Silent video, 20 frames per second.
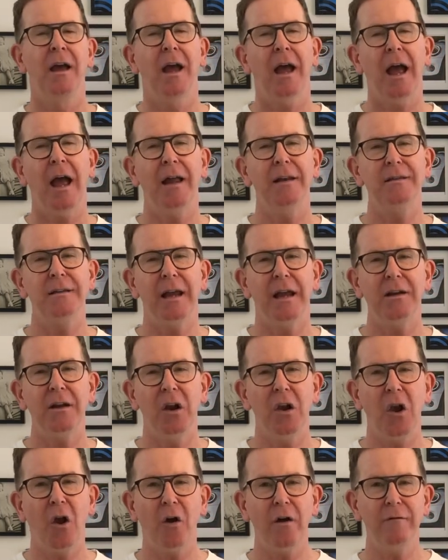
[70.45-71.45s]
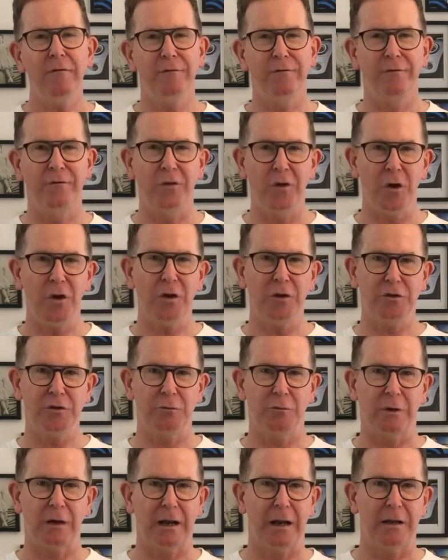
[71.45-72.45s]
And in a live
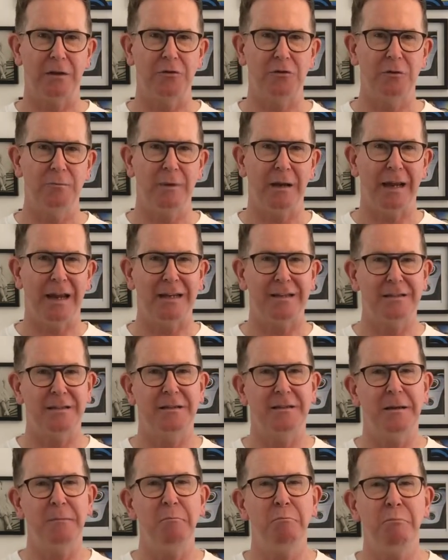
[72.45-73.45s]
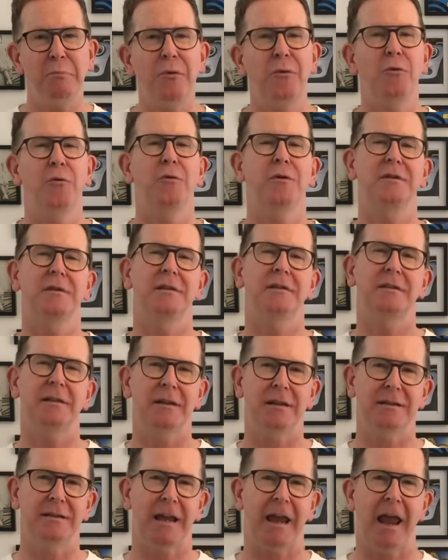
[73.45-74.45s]
virtual classroom, it's as important
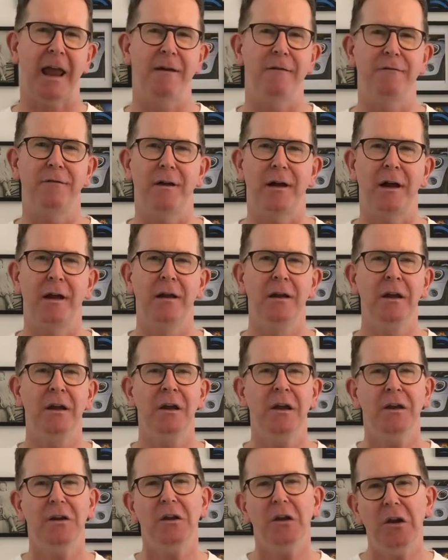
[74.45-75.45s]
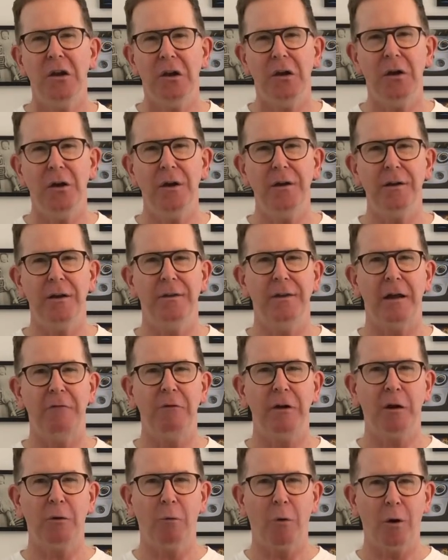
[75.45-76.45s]
as ever. Your learner, they're
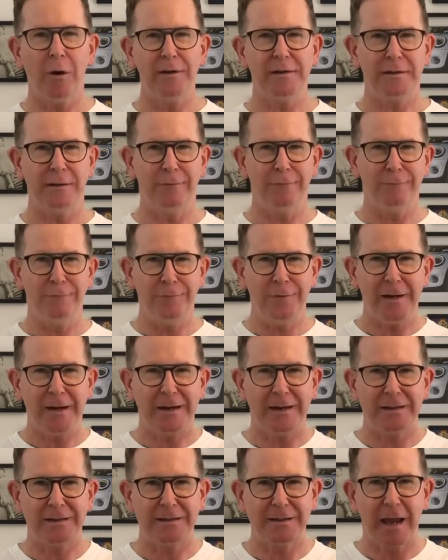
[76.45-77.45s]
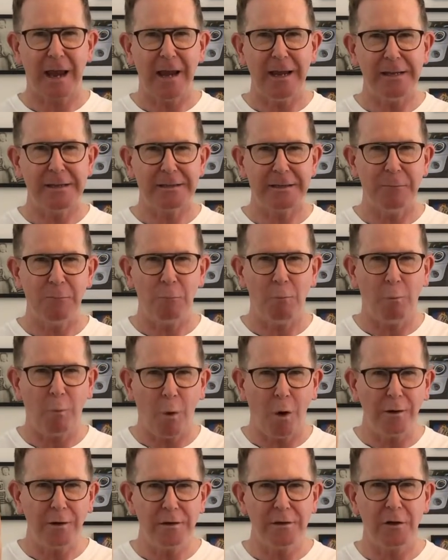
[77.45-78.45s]
required to fixate in
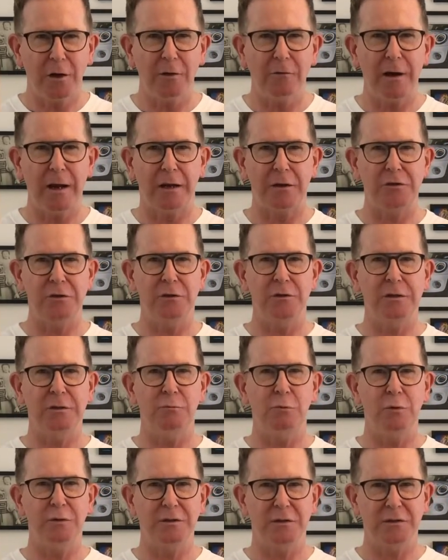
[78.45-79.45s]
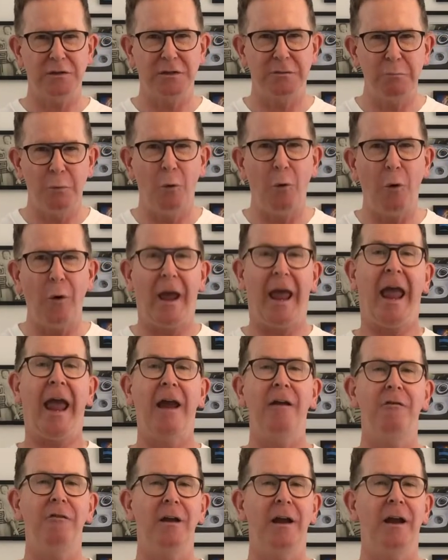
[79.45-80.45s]
one direction towards a small
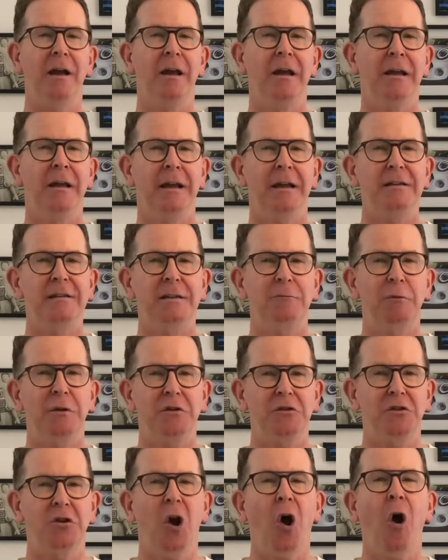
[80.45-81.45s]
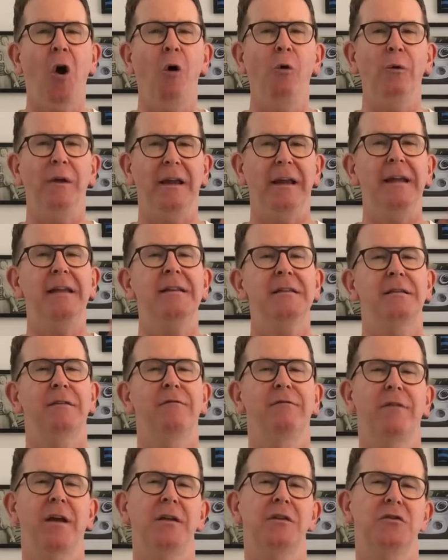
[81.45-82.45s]
area into which your whole
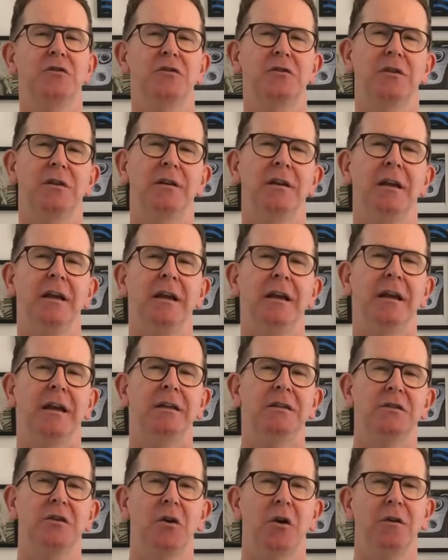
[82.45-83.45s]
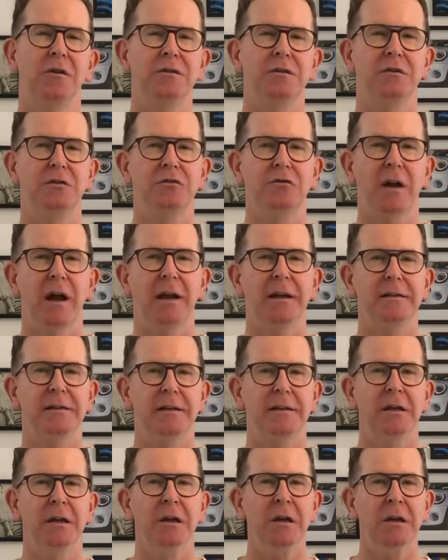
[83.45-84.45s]
intervention is
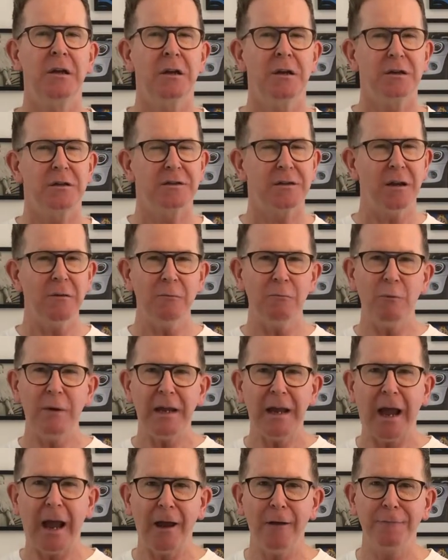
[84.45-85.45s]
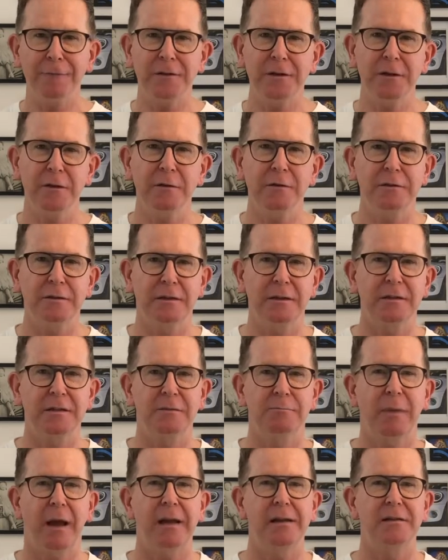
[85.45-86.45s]
concentrated. So we have to use this
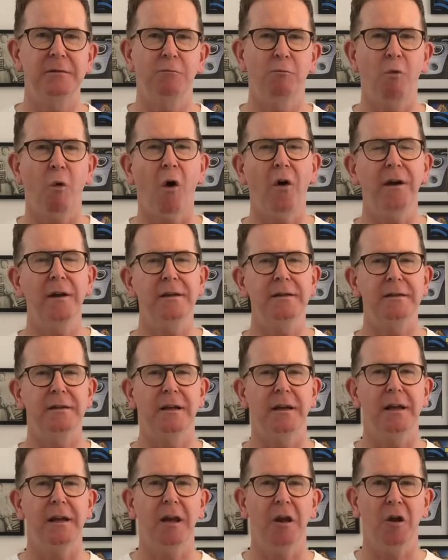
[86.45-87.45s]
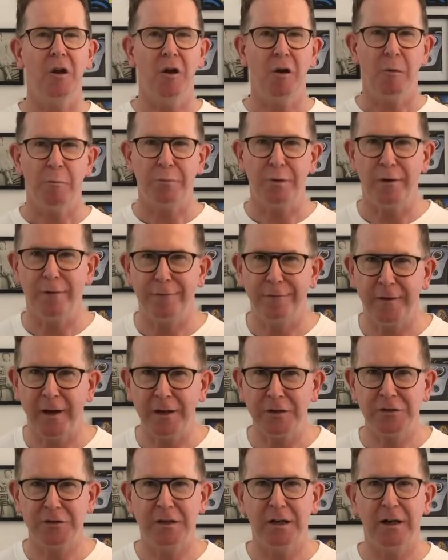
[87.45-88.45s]
space wisely,
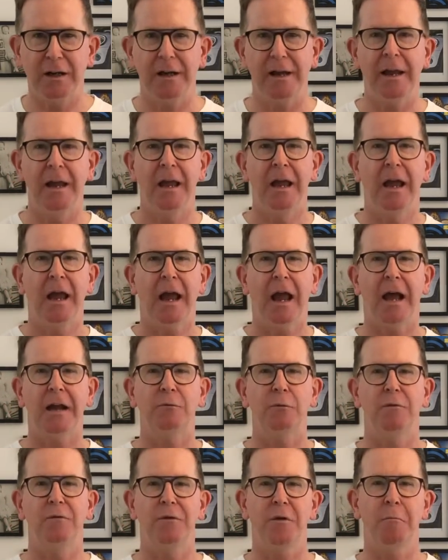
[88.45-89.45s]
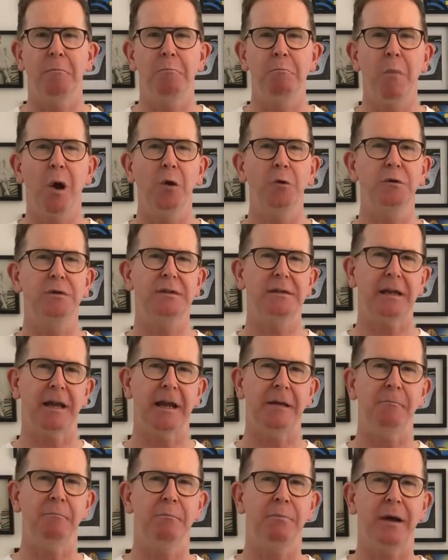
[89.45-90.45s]
professionally, and with the most
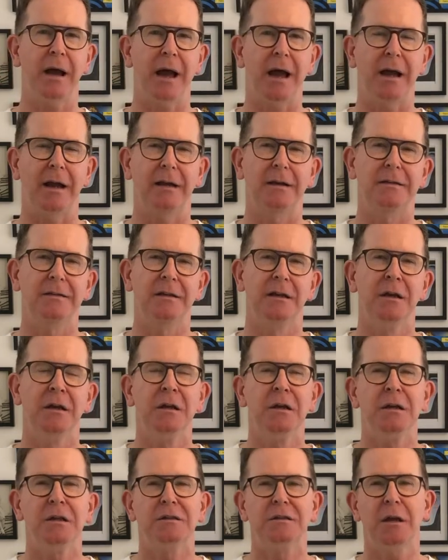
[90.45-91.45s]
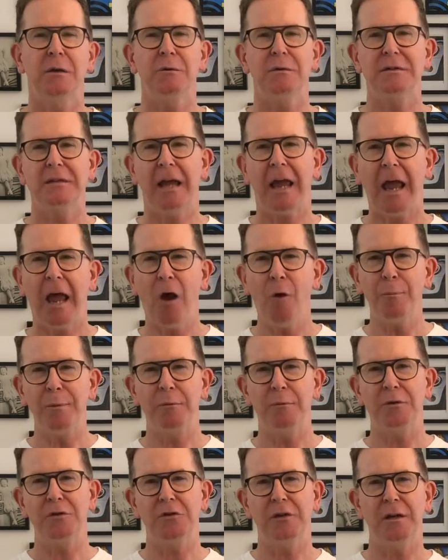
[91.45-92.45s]
impact. So to help
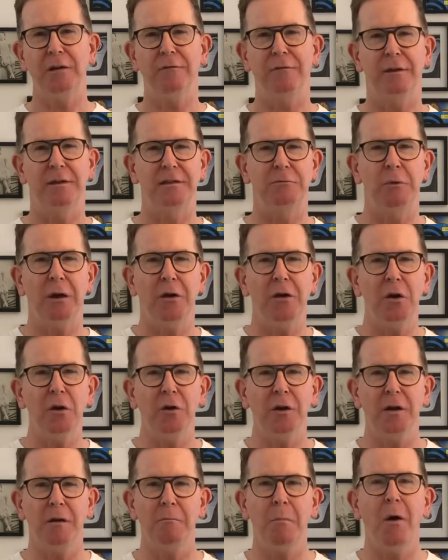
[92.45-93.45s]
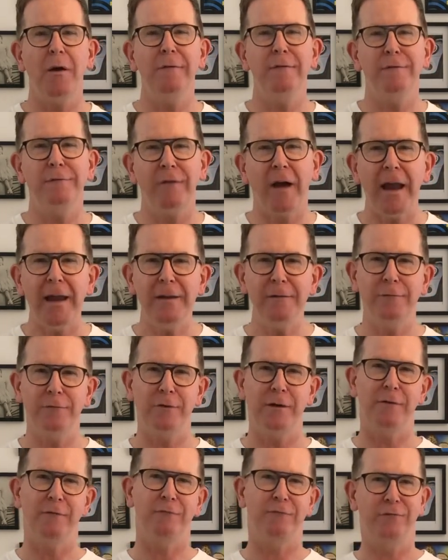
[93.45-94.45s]
you achieve this, we're going to look at my
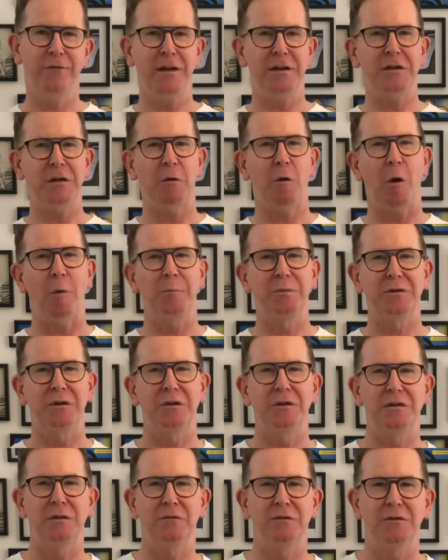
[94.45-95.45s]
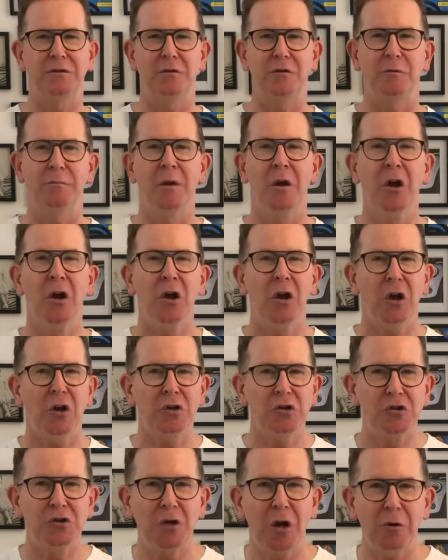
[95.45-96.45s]
favourite video options of Zoom and
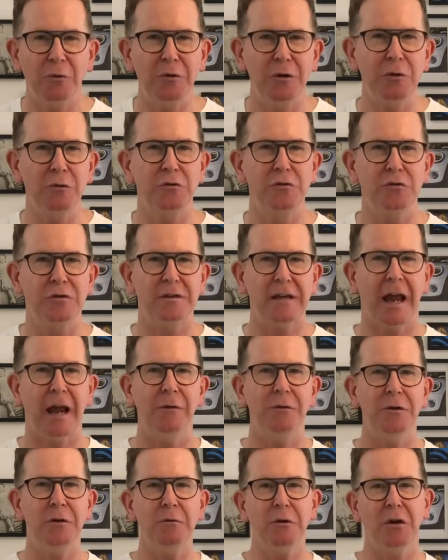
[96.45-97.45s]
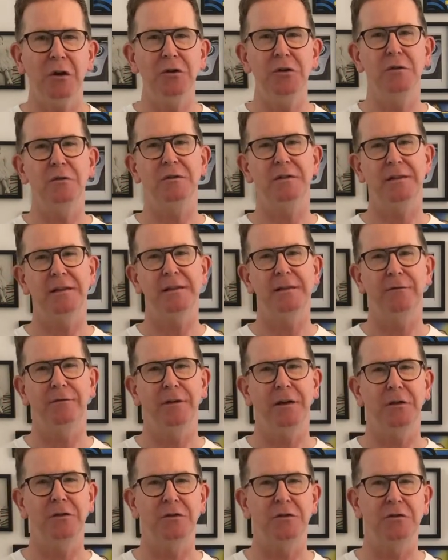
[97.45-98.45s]
show you just how you can use these
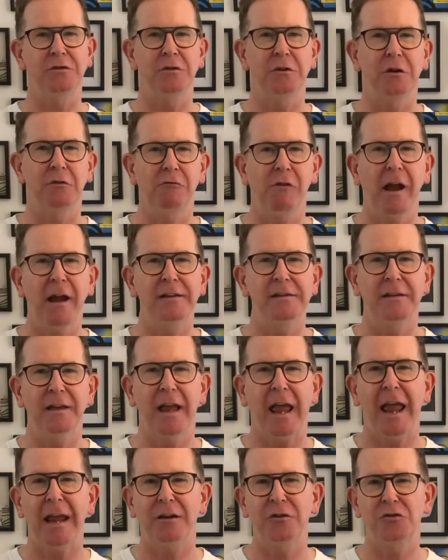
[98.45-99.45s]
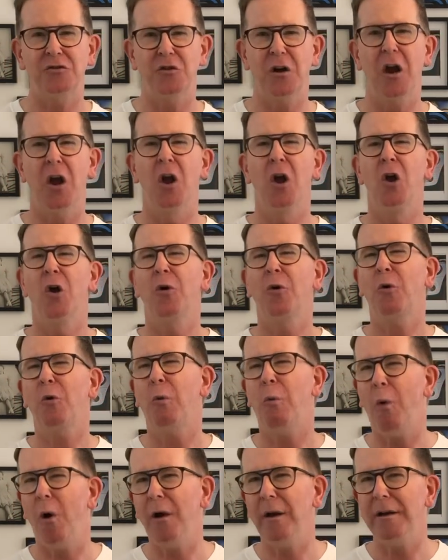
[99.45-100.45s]
features to create that extra
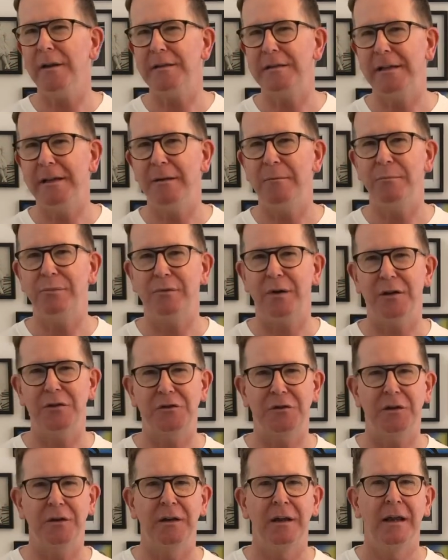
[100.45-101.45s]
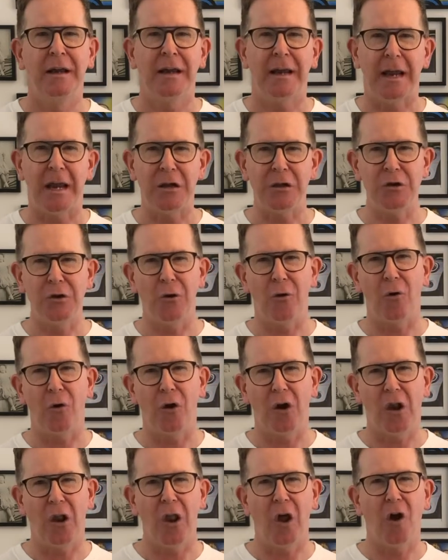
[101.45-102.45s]
quality impression in
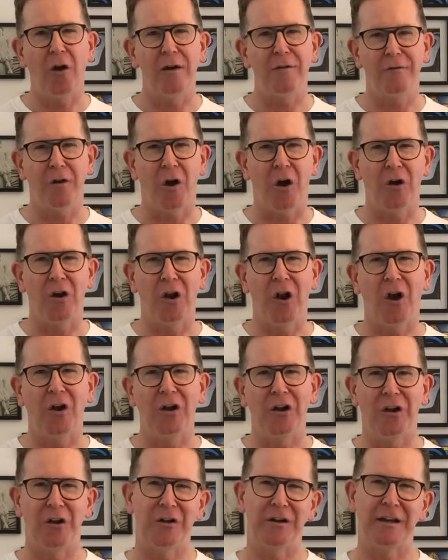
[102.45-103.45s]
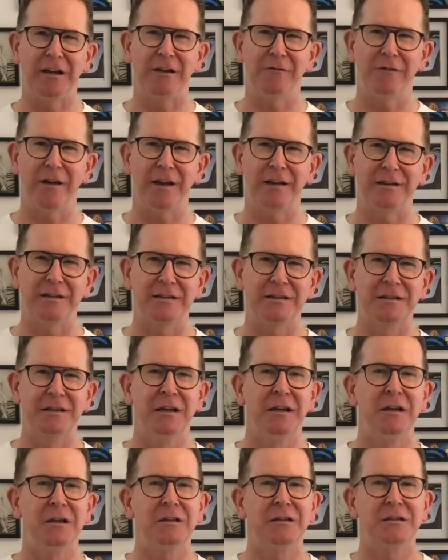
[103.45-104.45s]
your live online learning events.
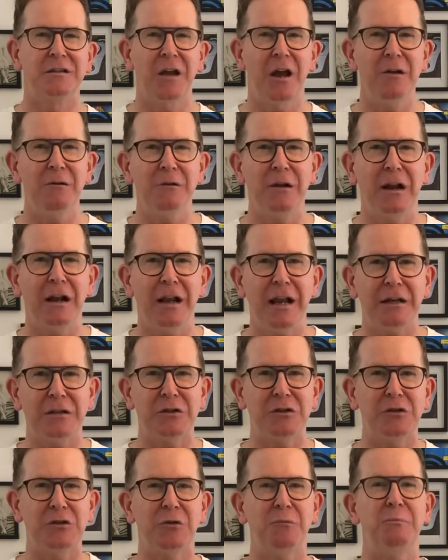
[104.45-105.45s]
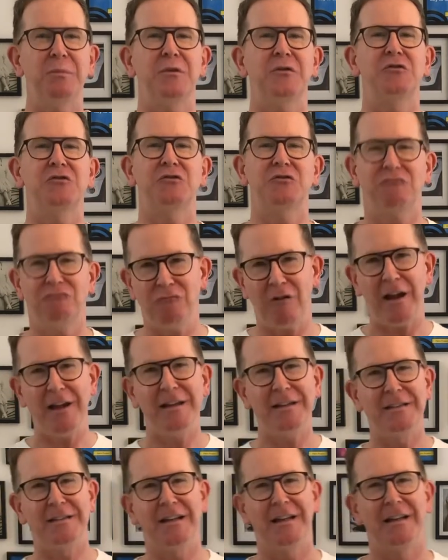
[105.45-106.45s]
So let's jump
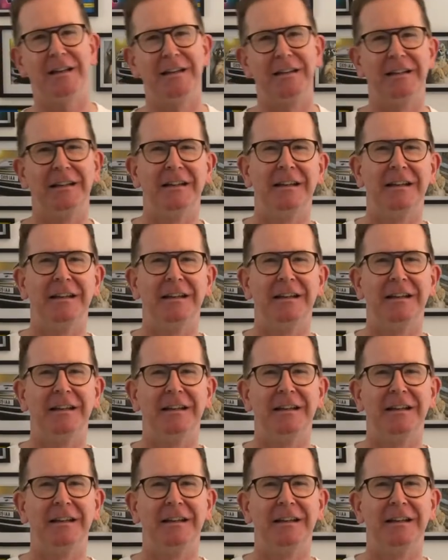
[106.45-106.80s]
straight in.